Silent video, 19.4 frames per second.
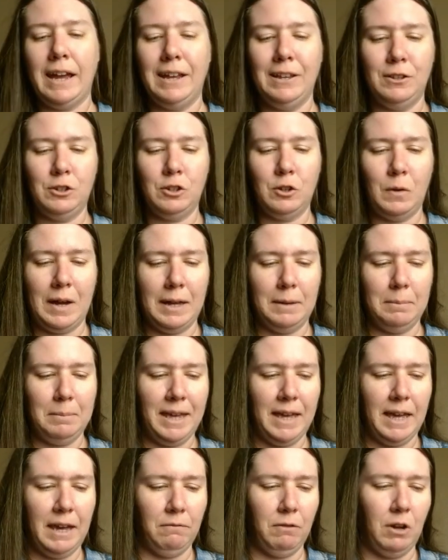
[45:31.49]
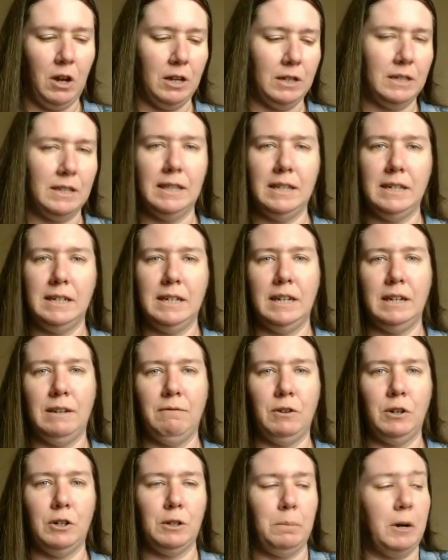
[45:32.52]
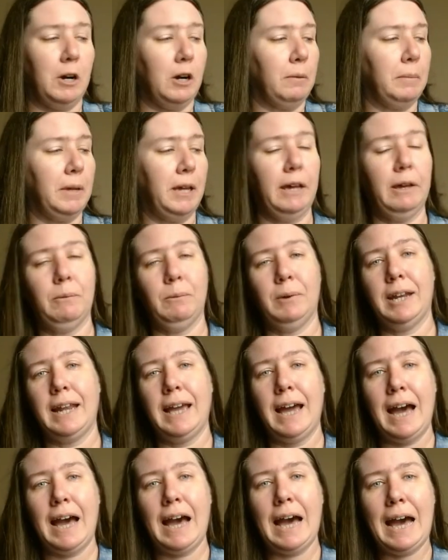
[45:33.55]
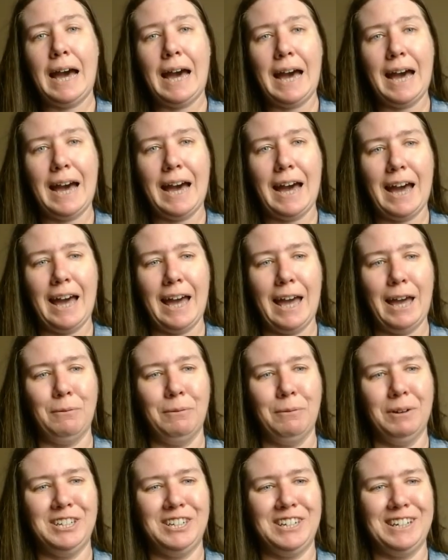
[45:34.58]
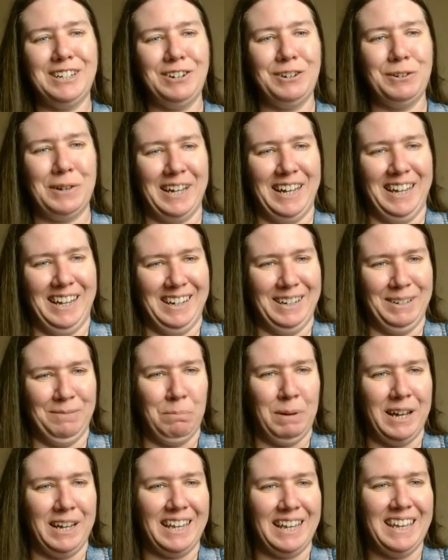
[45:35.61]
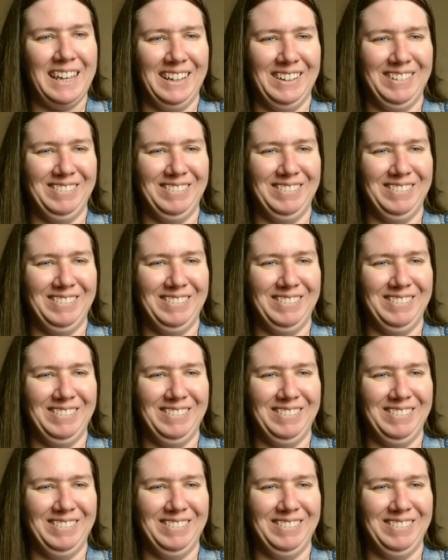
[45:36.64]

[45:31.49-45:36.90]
and so I may have gone to the dean of her department and went, "Hi, what you doing, buddy?